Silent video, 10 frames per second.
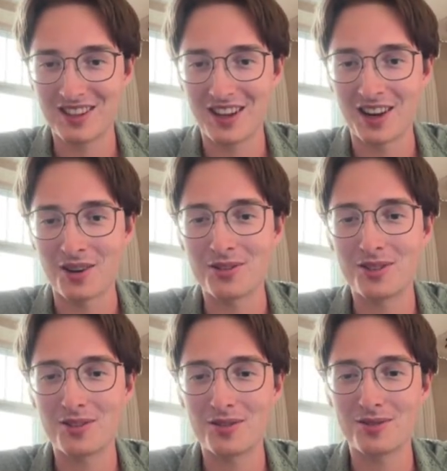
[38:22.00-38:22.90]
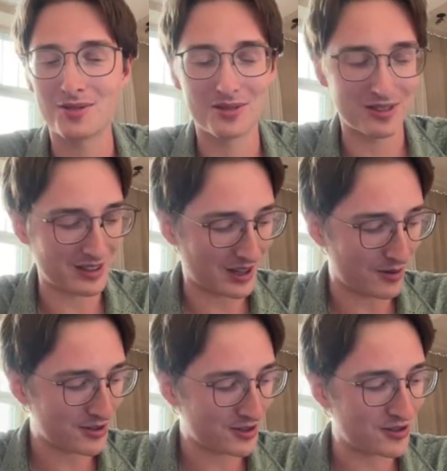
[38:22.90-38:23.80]
And how
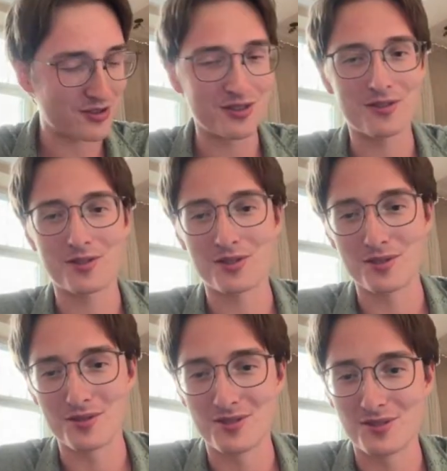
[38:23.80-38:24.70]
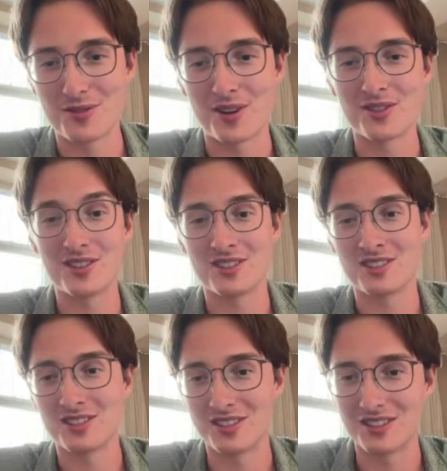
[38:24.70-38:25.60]
was the journey for you founding
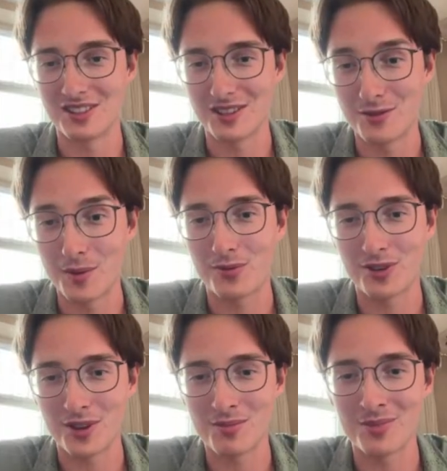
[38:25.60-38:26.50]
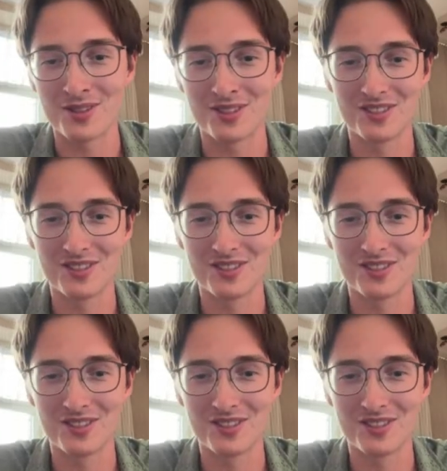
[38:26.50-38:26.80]
a Web3 company?